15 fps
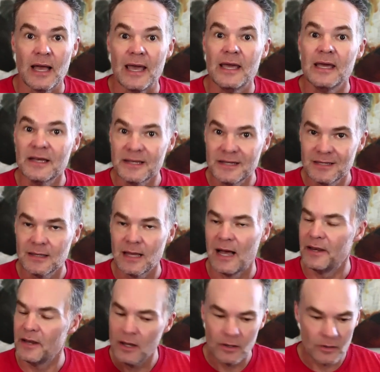And
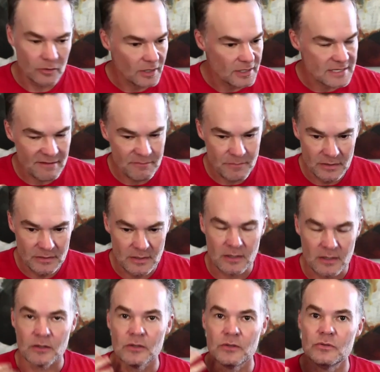I know, because I've been
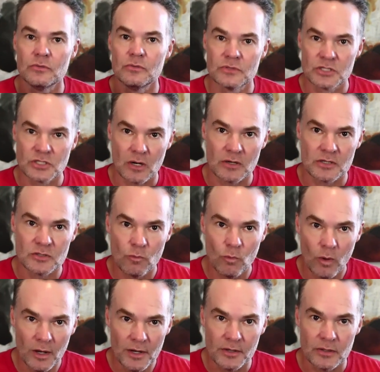there, you start to
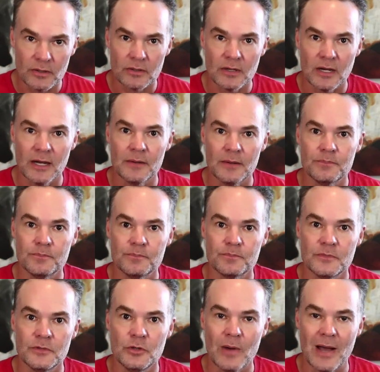wonder.
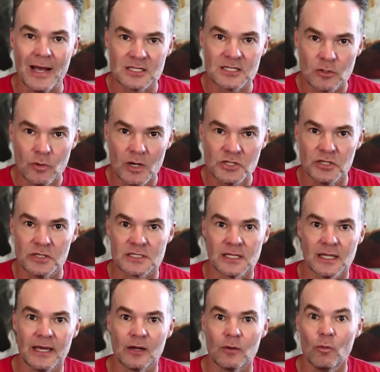You ask questions
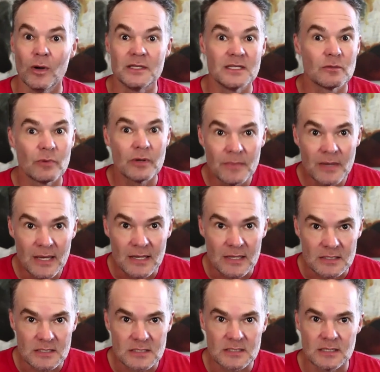like, what did we
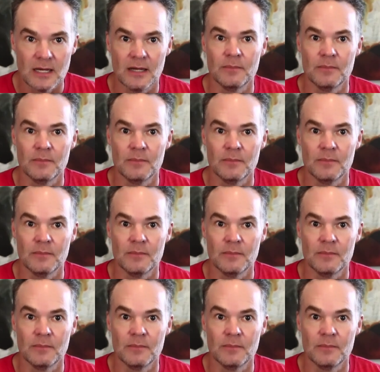miss?